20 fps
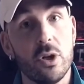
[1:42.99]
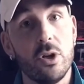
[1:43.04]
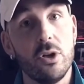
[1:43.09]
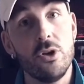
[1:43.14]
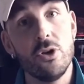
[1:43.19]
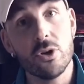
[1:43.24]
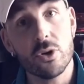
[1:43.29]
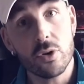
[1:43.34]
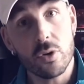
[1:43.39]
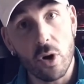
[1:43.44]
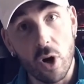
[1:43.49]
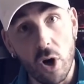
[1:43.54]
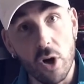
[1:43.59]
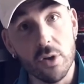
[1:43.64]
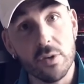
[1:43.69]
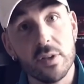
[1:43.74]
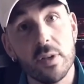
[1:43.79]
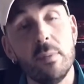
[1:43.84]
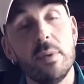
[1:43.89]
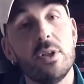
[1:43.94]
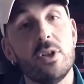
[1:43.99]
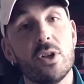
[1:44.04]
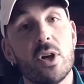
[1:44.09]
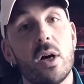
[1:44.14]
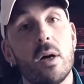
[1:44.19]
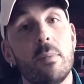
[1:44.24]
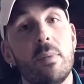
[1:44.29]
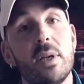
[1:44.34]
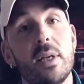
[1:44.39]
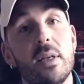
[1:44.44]
your ultimate
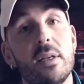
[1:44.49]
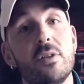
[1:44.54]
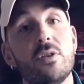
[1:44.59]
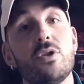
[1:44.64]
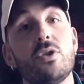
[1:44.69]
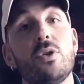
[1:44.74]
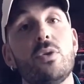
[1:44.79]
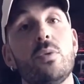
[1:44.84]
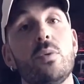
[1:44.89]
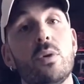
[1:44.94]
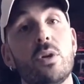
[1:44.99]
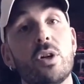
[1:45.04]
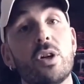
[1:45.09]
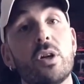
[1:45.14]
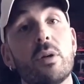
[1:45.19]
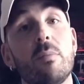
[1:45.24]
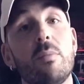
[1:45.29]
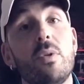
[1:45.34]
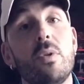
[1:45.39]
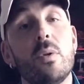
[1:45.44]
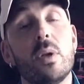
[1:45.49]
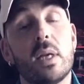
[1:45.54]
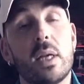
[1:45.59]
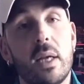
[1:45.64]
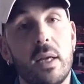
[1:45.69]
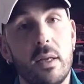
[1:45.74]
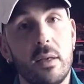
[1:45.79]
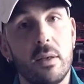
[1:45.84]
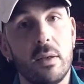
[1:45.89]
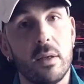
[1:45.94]
job is to
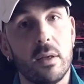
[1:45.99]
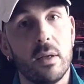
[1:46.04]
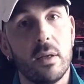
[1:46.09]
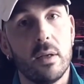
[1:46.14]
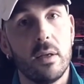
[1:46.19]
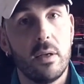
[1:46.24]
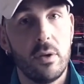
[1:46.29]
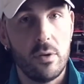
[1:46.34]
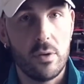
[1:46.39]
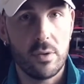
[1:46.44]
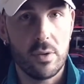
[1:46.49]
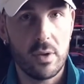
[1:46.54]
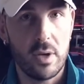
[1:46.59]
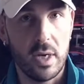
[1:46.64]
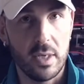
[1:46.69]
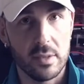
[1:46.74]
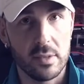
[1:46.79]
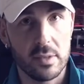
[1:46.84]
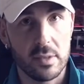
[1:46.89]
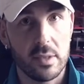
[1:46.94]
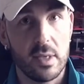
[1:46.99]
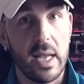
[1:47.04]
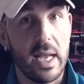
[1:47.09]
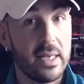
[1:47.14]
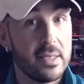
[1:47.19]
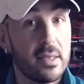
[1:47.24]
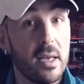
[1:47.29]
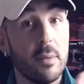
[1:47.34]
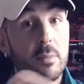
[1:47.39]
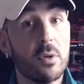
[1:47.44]
communicate your thoughts,
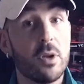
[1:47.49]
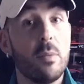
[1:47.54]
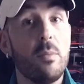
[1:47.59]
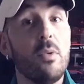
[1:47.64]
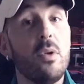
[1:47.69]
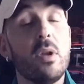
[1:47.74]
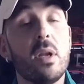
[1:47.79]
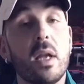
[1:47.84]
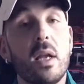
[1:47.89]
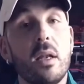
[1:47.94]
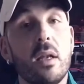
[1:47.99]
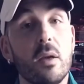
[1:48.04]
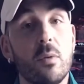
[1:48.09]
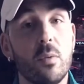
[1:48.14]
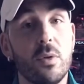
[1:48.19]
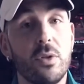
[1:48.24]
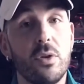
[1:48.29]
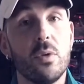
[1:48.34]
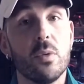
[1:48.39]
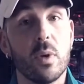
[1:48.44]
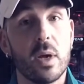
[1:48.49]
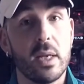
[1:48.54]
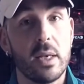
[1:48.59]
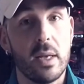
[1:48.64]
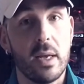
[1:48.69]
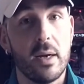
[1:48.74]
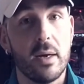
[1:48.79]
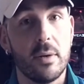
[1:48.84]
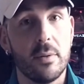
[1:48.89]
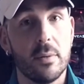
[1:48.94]
as I'm communicating with you right
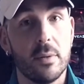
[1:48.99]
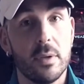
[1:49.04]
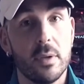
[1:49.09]
now.